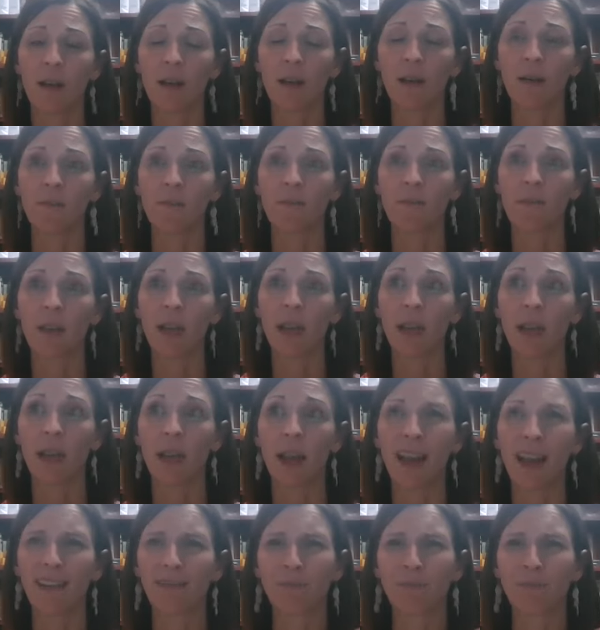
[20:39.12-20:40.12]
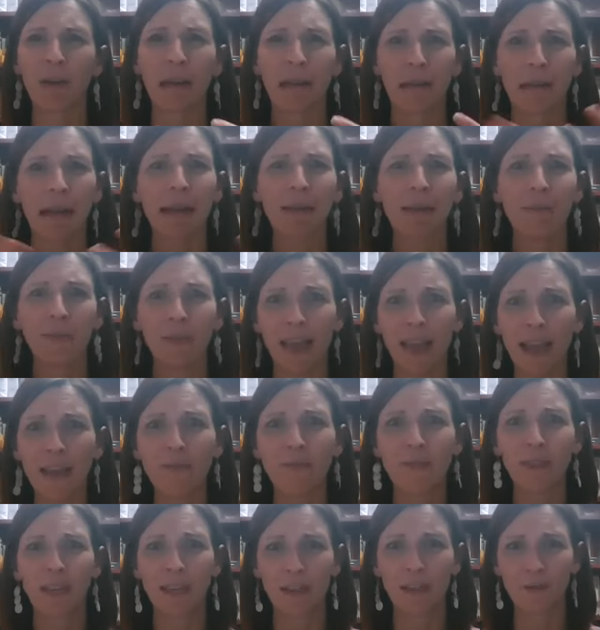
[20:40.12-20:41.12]
and kind of
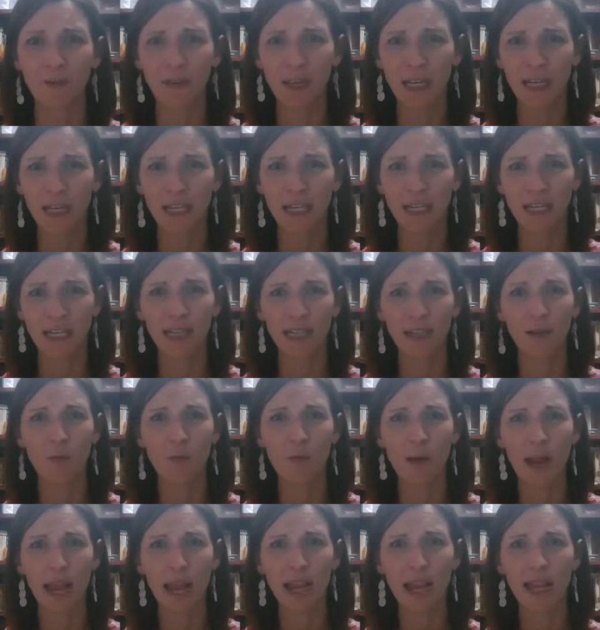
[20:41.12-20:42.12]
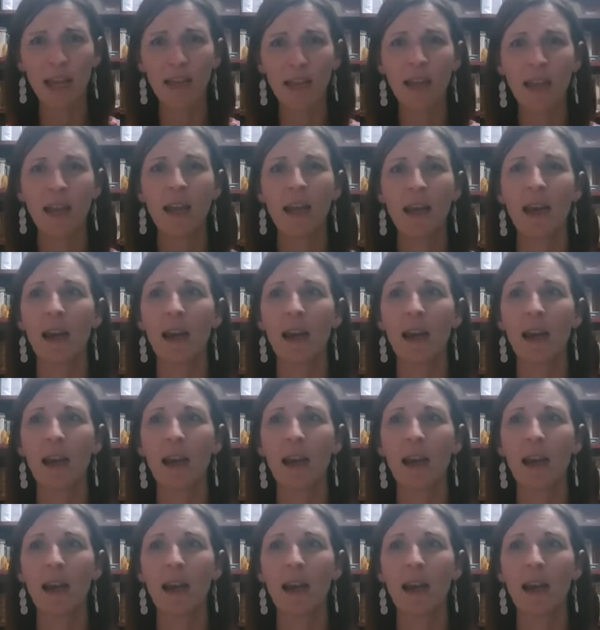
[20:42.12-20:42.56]
life-giving in a way,